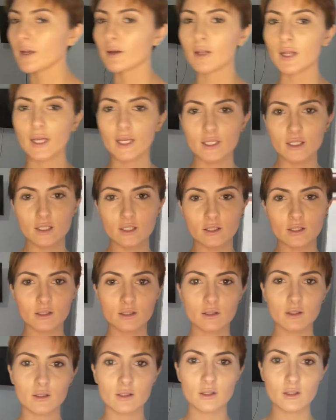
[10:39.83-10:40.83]
liked
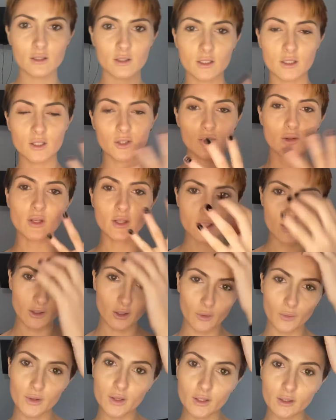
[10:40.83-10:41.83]
to do this look
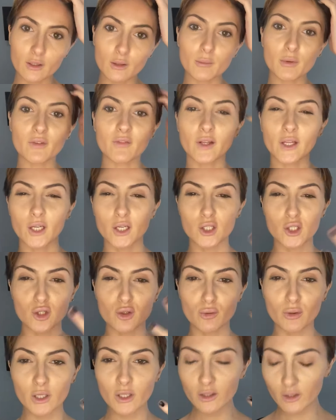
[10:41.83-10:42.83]
with a little bit of like a
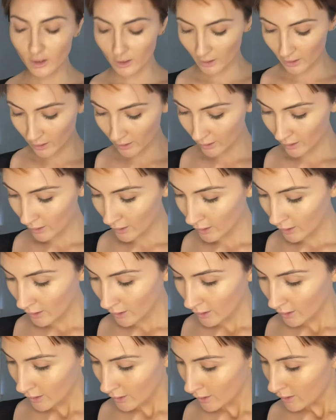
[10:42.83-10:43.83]
dewy look.
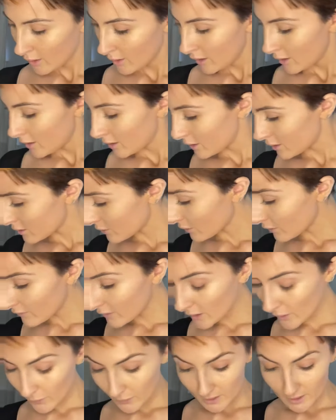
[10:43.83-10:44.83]
So even
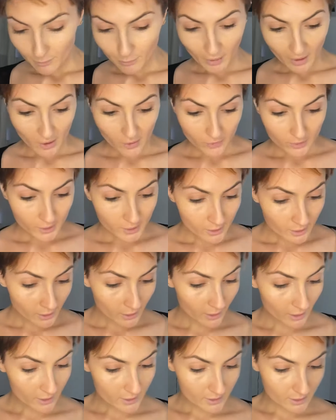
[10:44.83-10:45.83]
though it's a powder, it
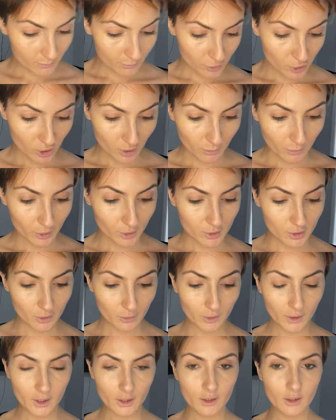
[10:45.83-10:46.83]
has some shimmer to
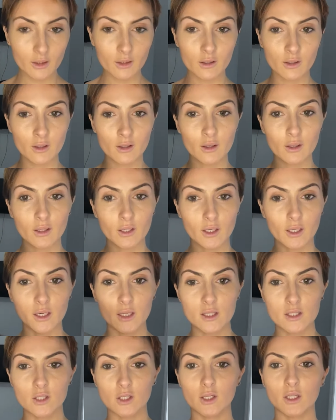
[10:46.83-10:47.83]
it, and
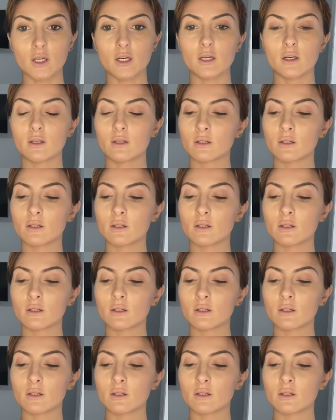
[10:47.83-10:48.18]
it's gonna